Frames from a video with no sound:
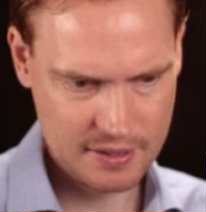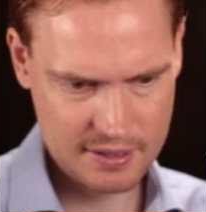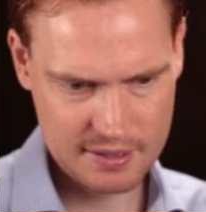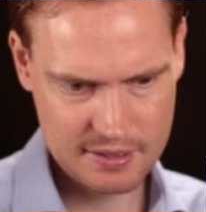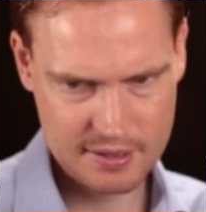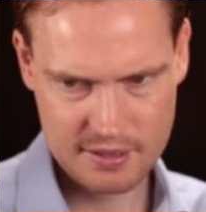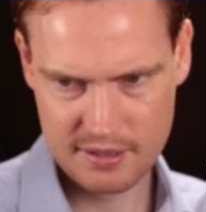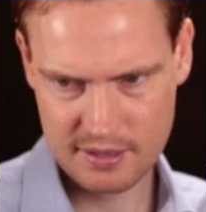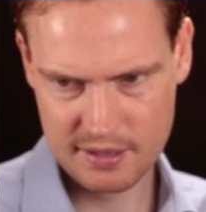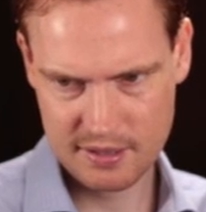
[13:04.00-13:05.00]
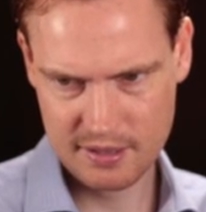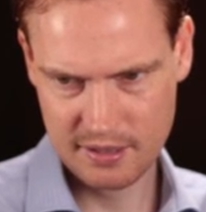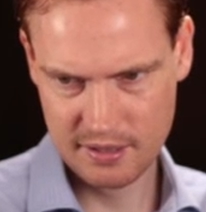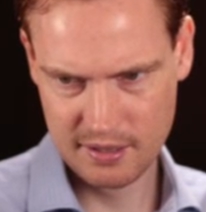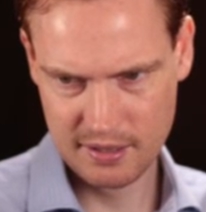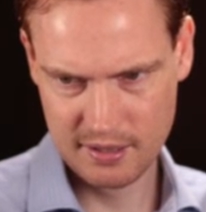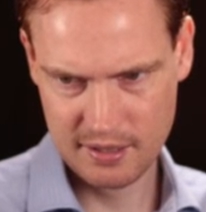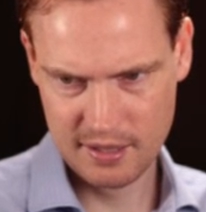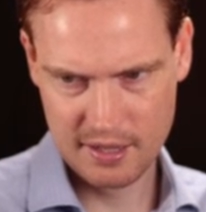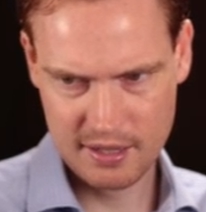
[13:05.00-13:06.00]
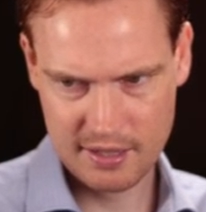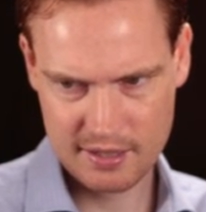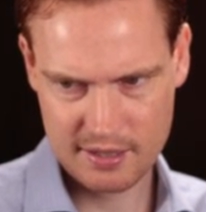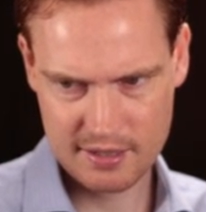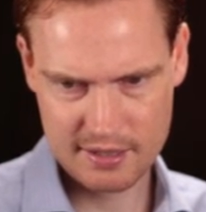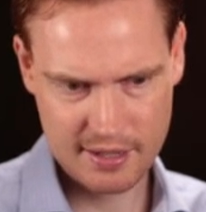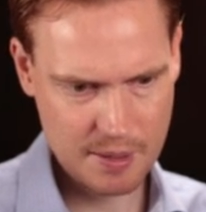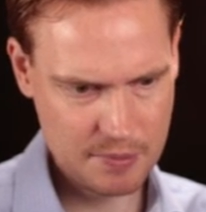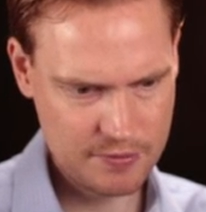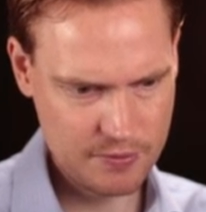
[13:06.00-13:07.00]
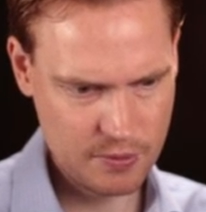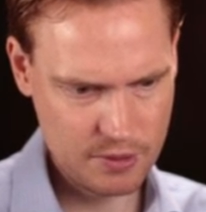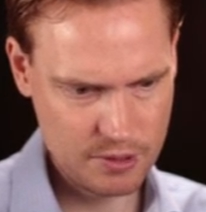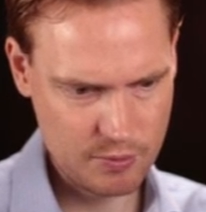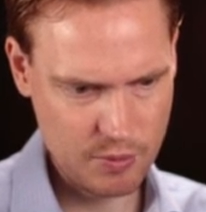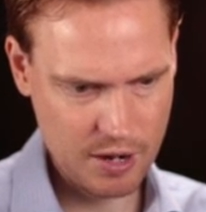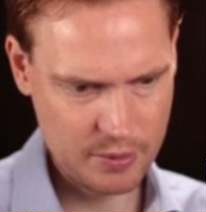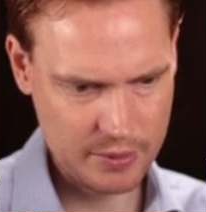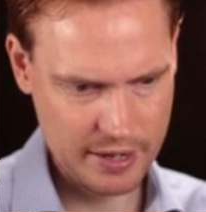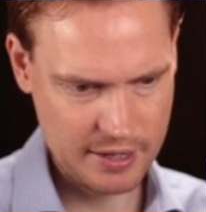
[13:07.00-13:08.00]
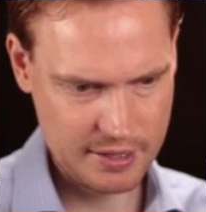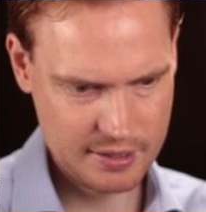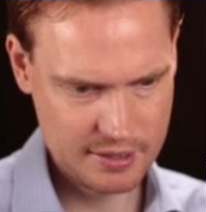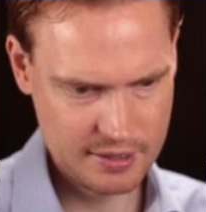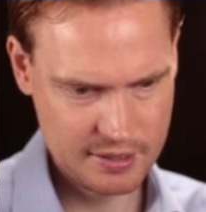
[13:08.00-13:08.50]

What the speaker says: let's just set up the for loop while we're at it.